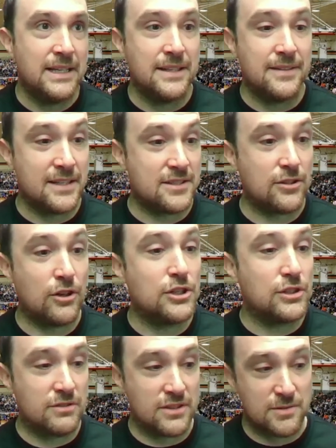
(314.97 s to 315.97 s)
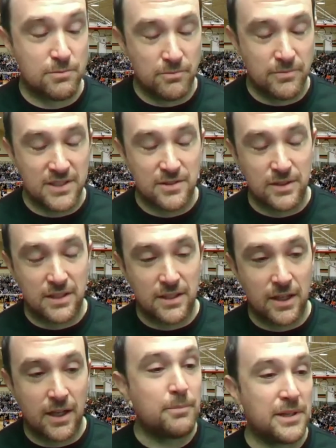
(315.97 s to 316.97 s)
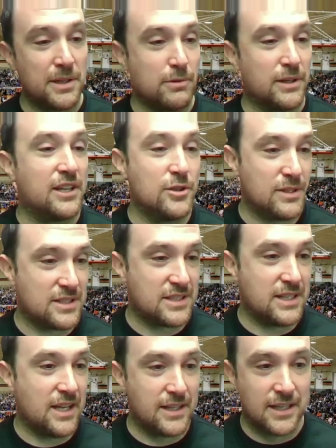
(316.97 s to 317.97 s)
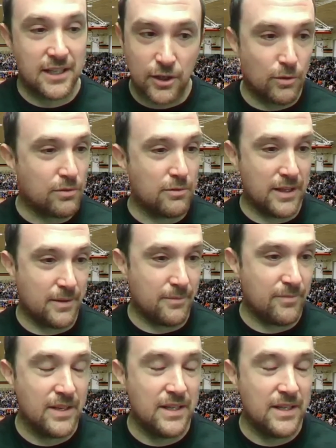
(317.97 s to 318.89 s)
And they said, oh, you, this, this uh, company, Bring It USA, you got to go through them.